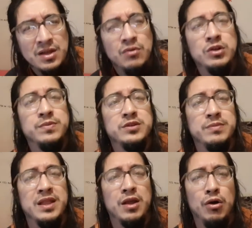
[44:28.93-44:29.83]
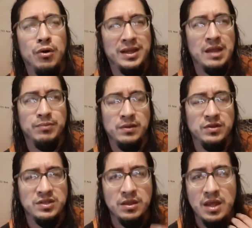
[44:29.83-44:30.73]
We're supposed to be like, oh, I can't believe he
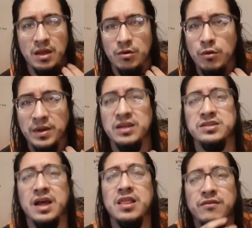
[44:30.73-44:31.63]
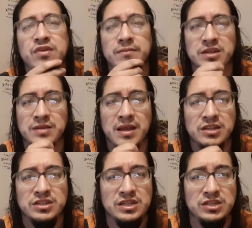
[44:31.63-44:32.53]
said that. No, but I love him. He's
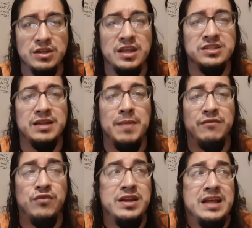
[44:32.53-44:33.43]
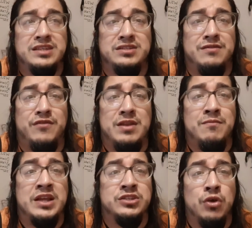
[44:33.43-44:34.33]
like my friend, as is in
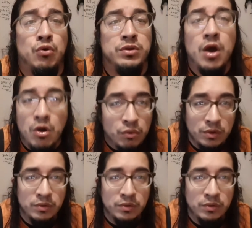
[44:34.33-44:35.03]
my soul. No.